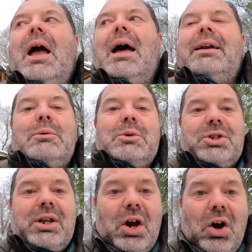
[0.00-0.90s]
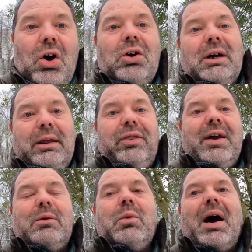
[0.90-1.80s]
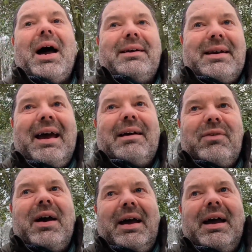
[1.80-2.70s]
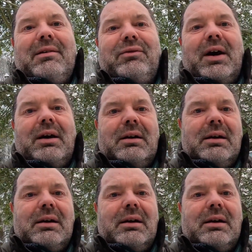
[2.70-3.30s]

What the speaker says: and it was the only thing what I'd ever